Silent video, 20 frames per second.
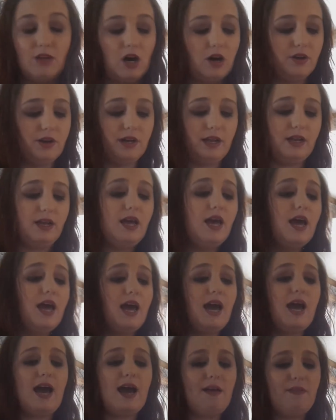
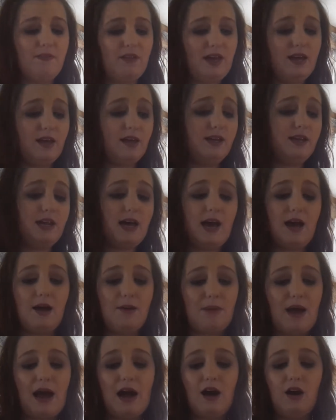And then
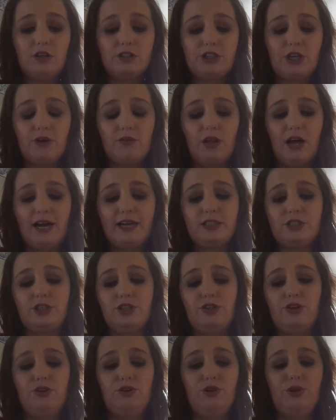I also like
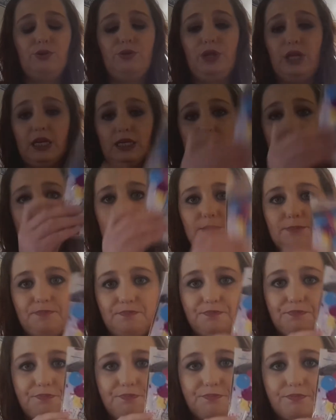to do
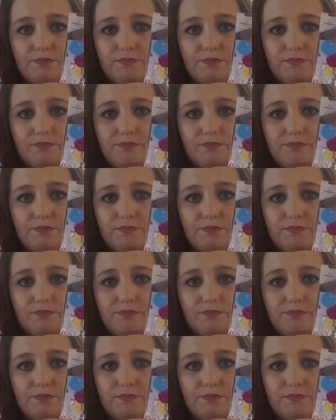this.